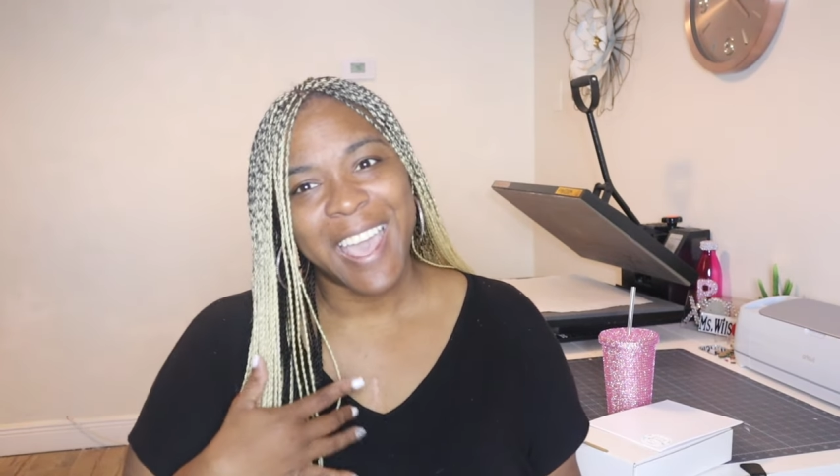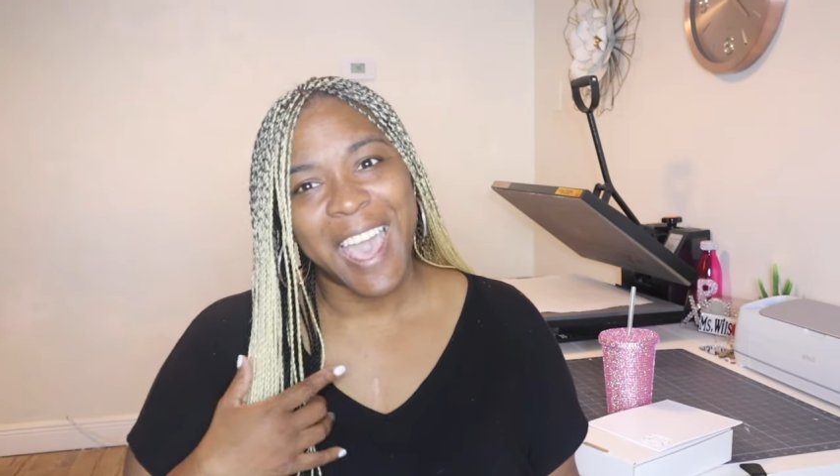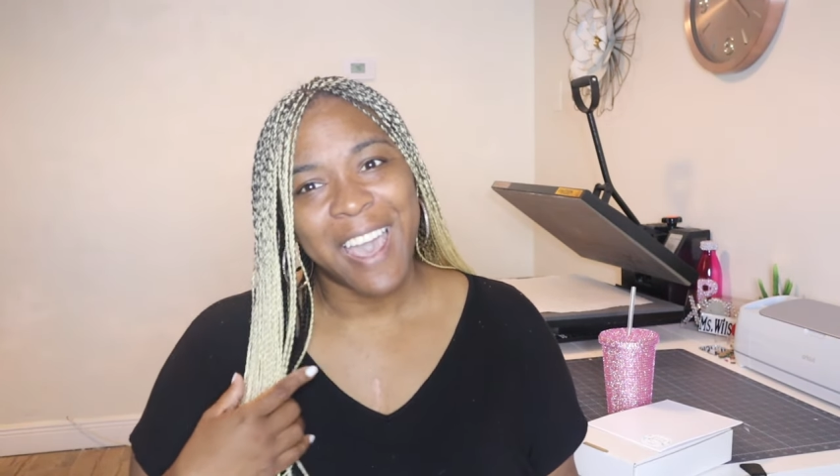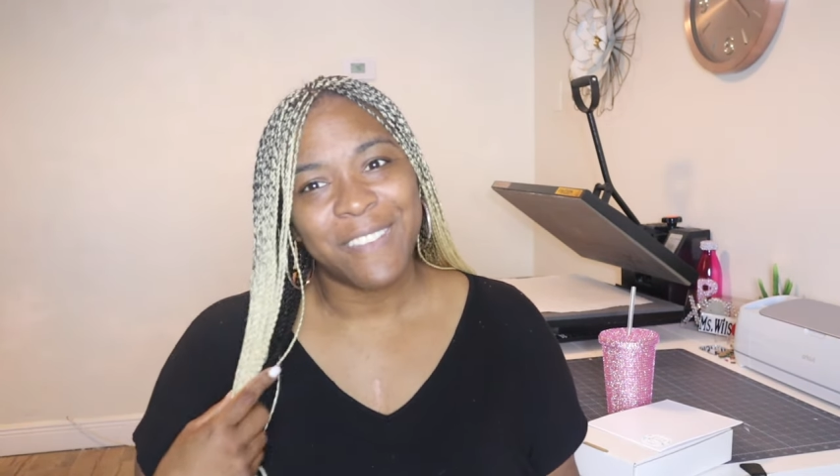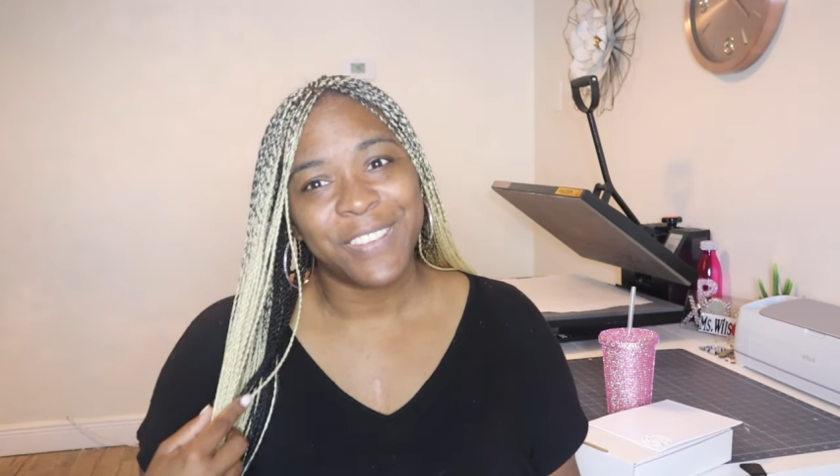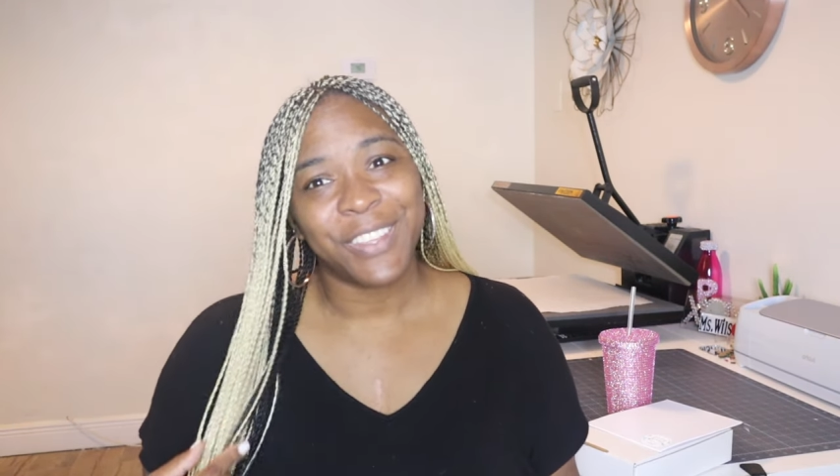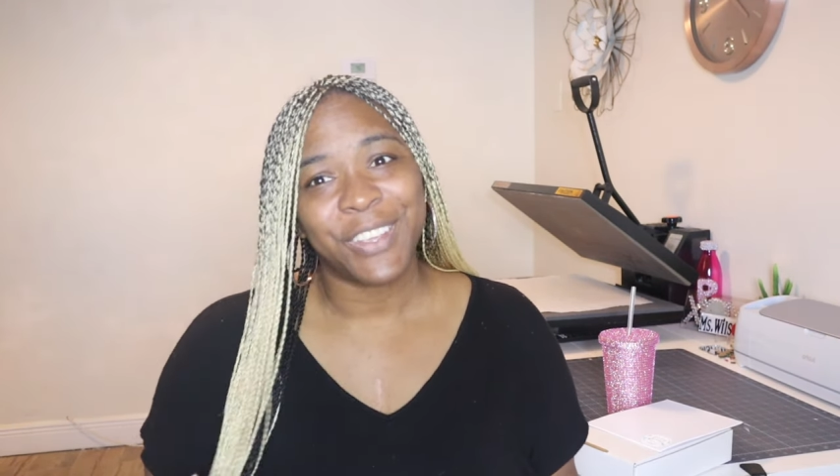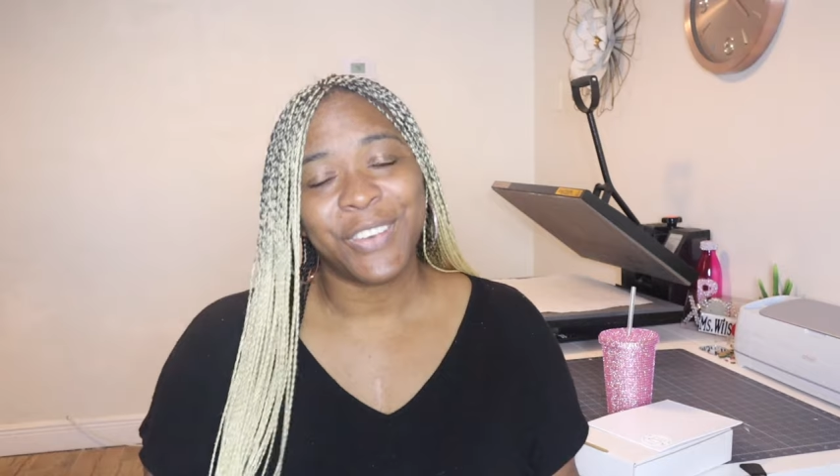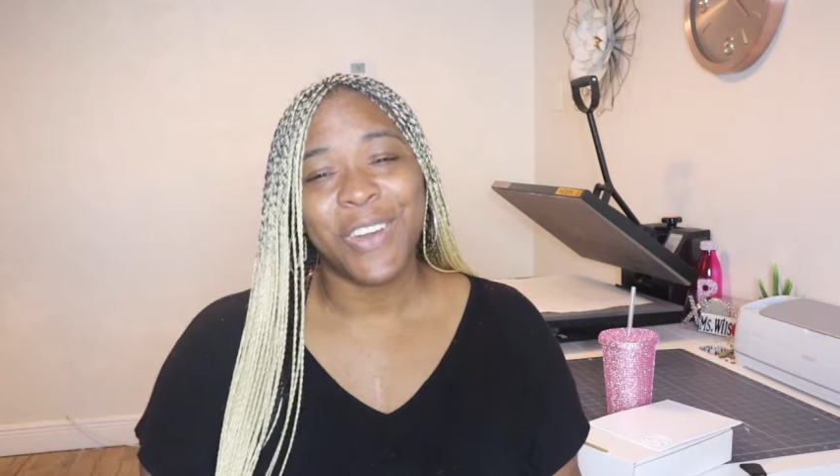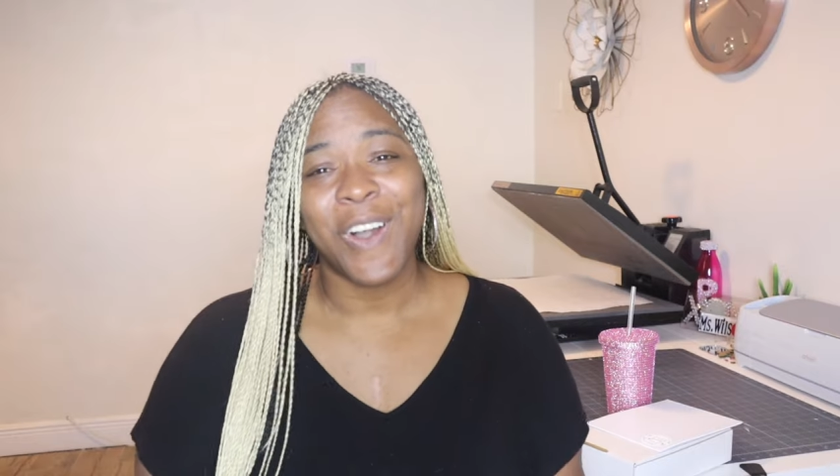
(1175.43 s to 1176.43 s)
have you
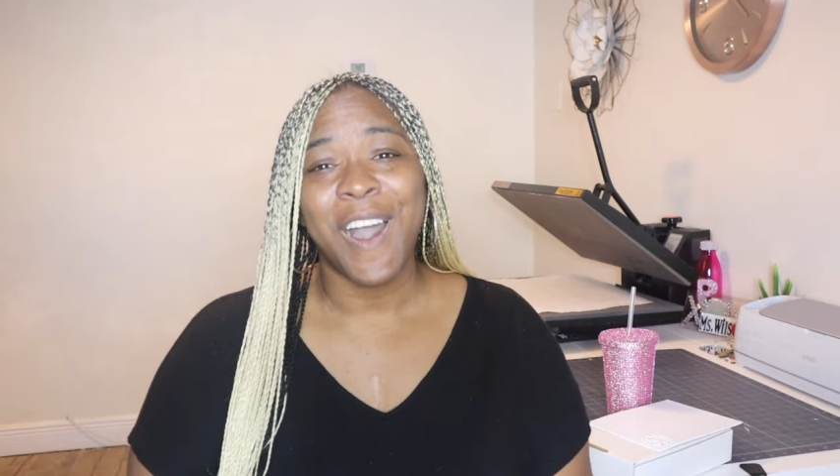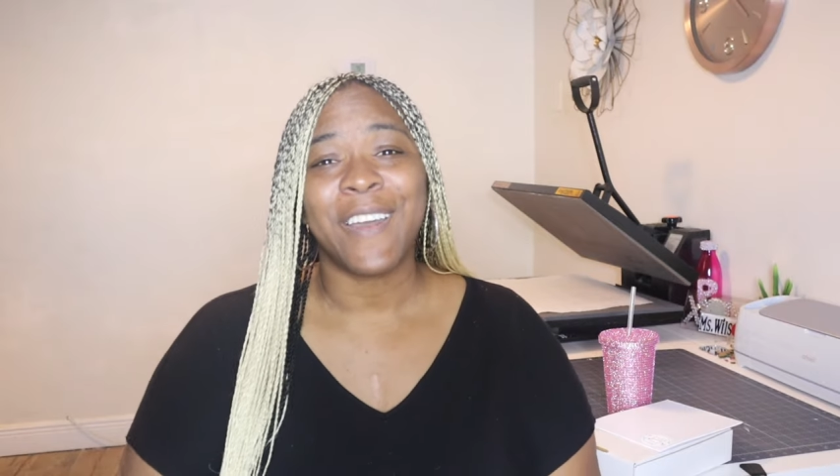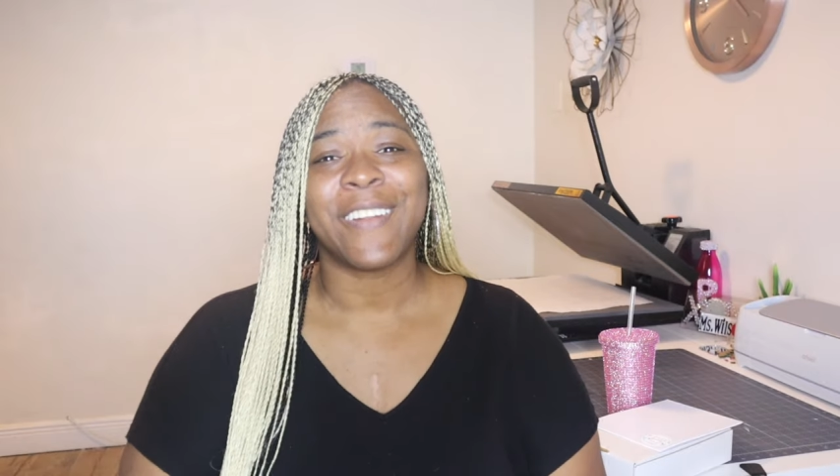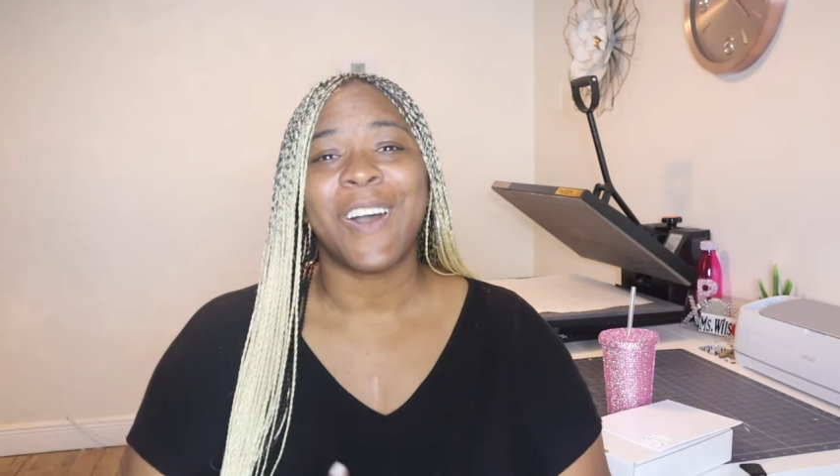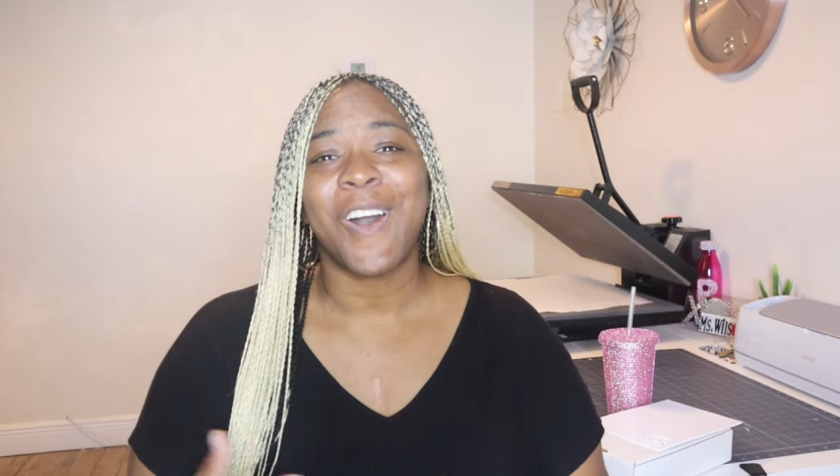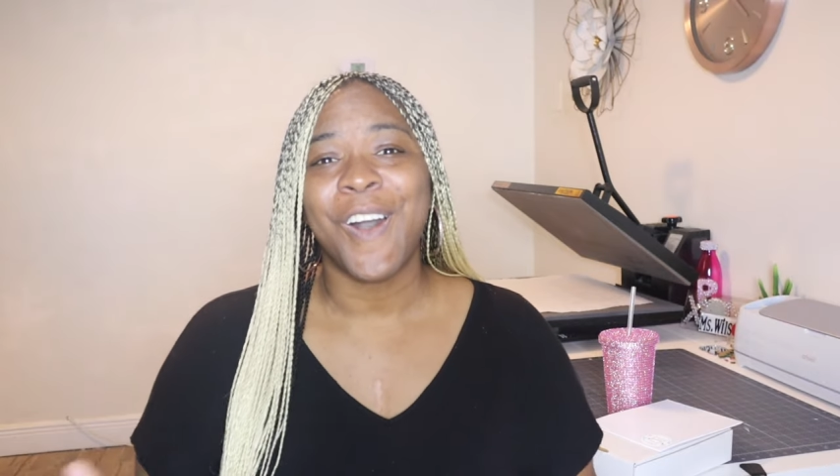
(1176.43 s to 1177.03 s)
you on